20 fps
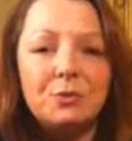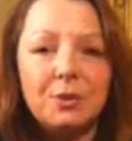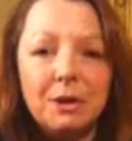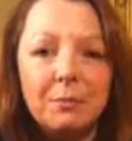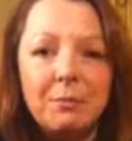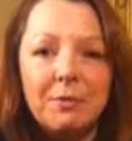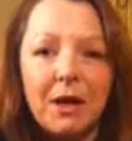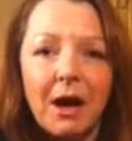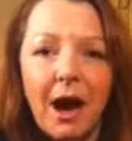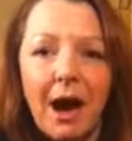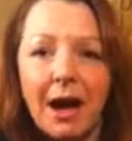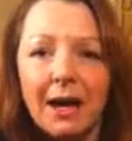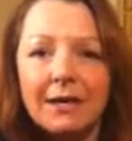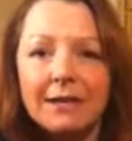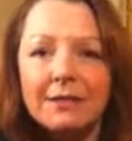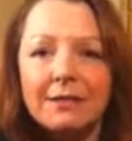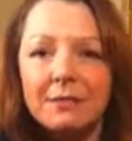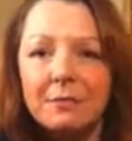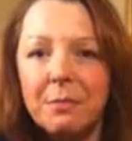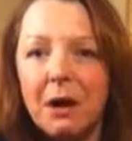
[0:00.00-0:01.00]
reap the
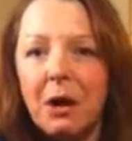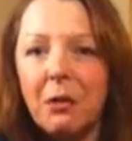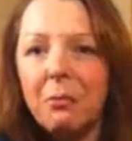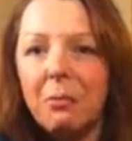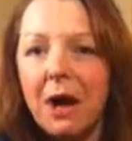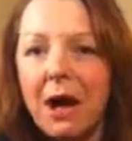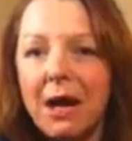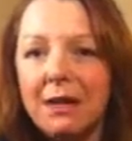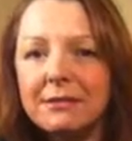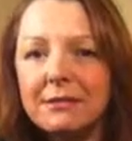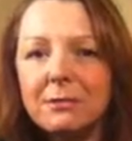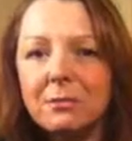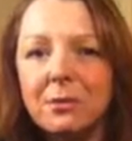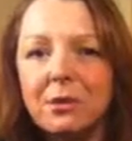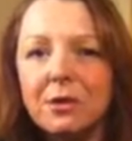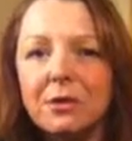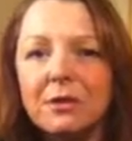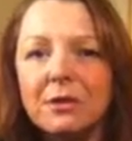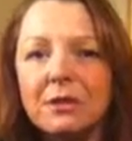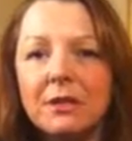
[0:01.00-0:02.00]
highest amount
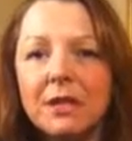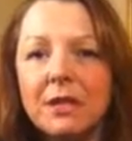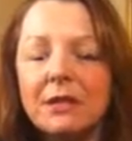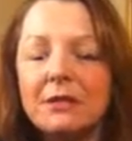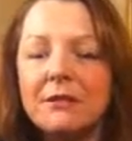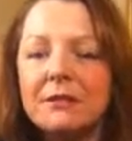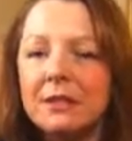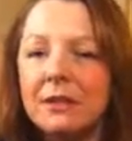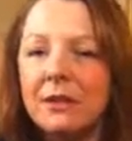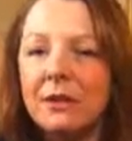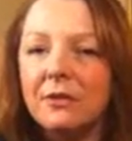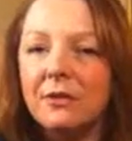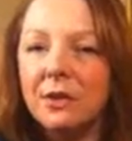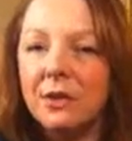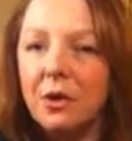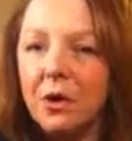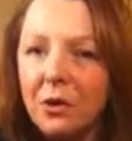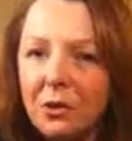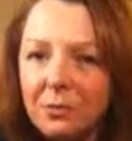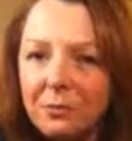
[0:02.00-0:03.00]
possible in the sale of
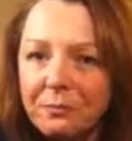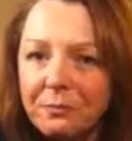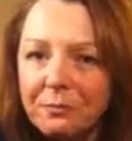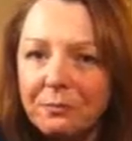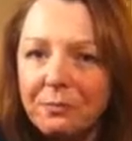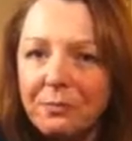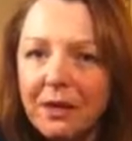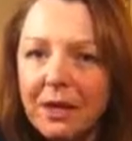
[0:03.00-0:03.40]
your home.